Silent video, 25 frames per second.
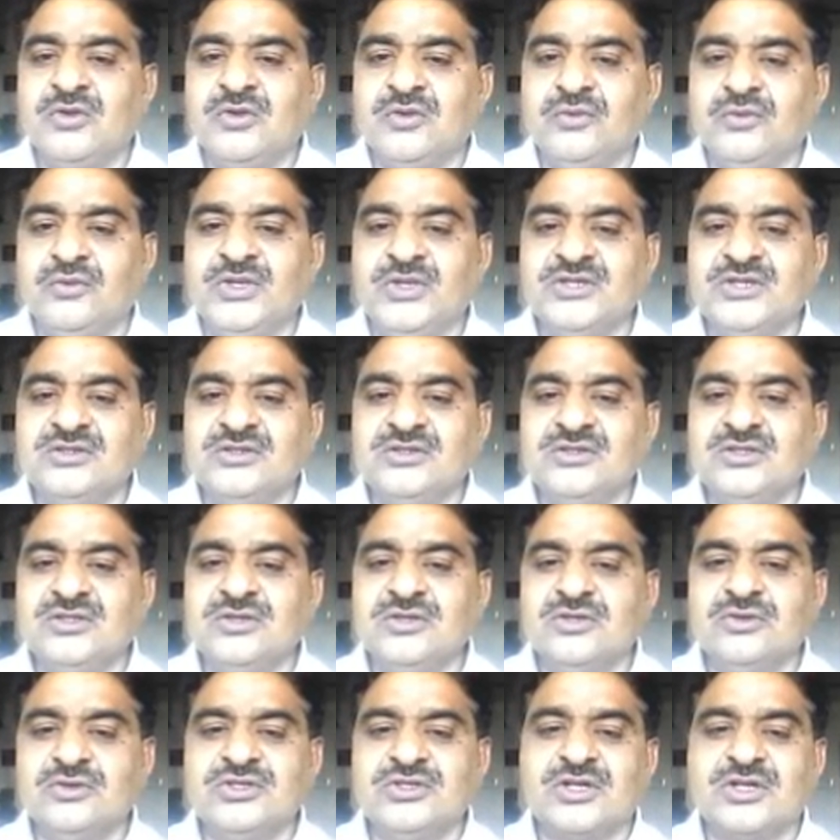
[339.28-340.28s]
V
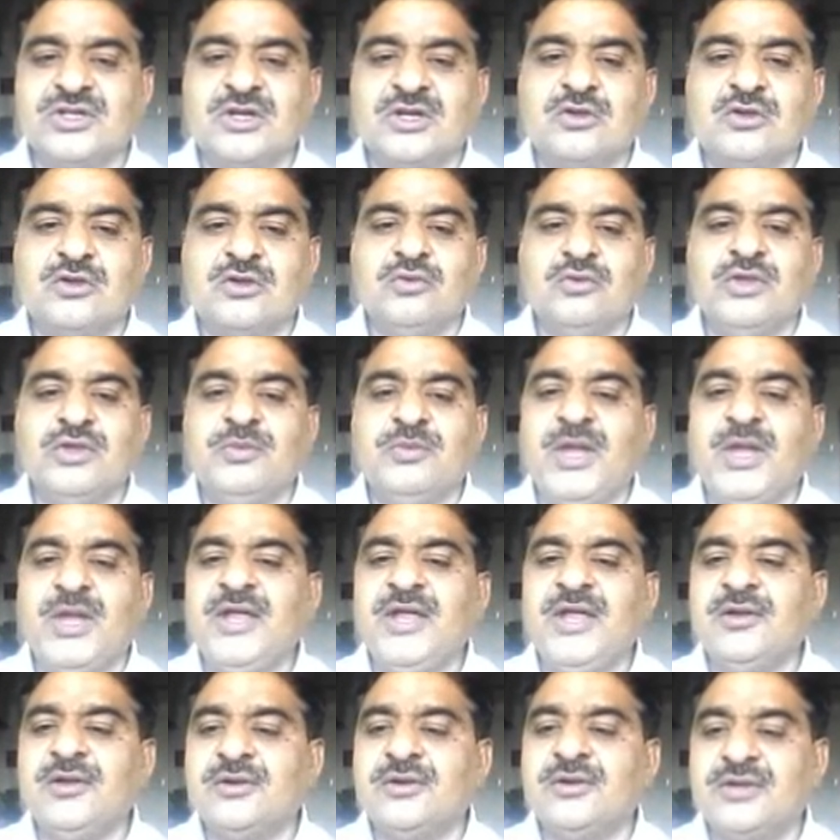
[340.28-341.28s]
nu is equal to V
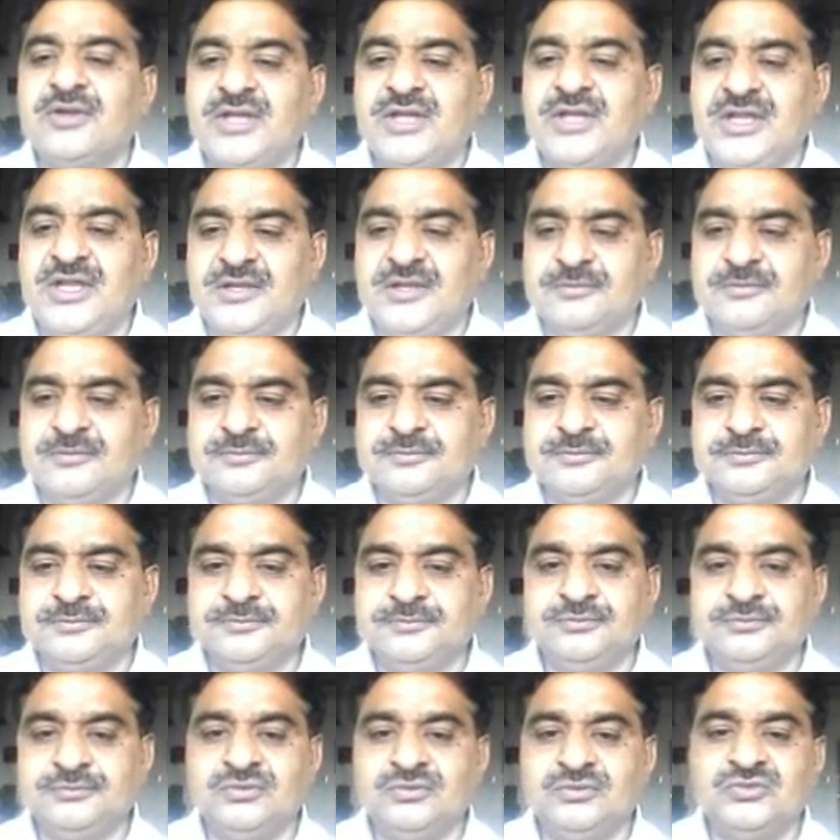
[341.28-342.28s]
by T.
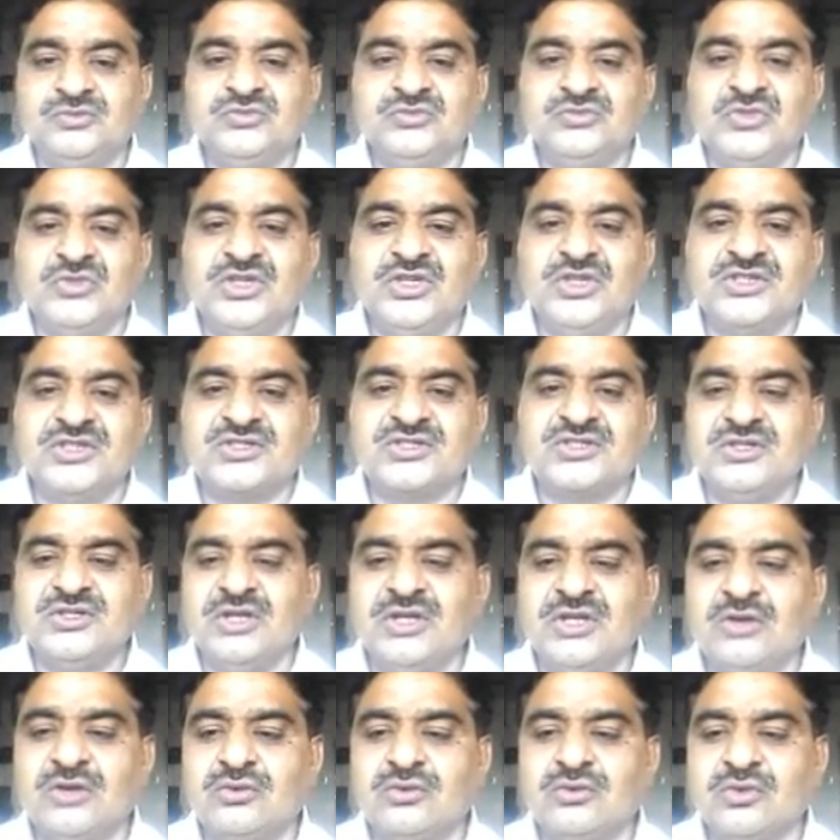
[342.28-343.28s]
This you
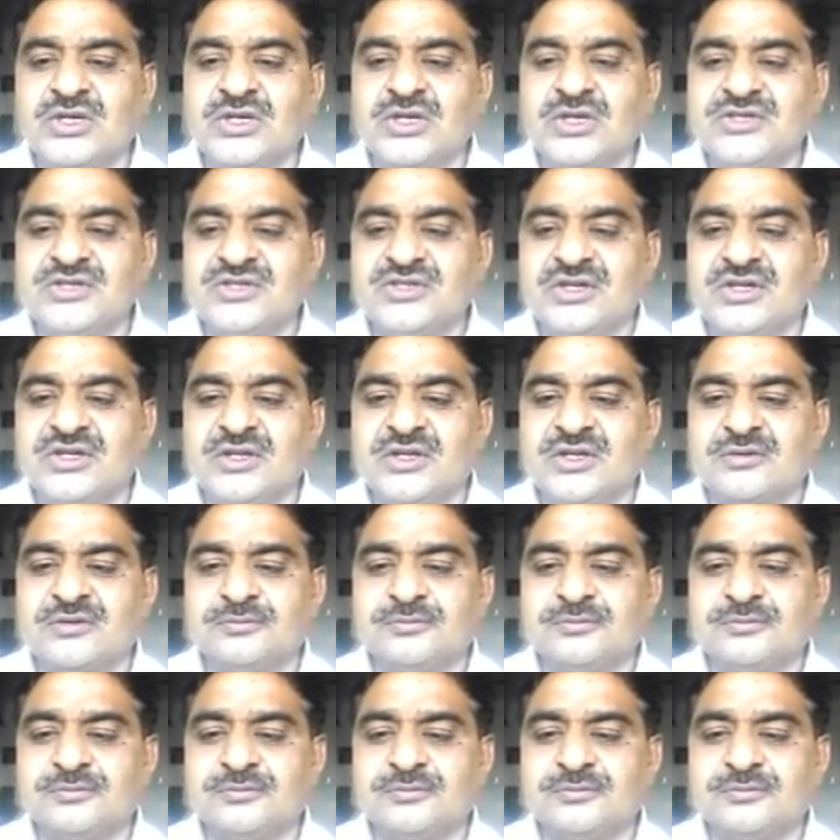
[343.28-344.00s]
have to consider.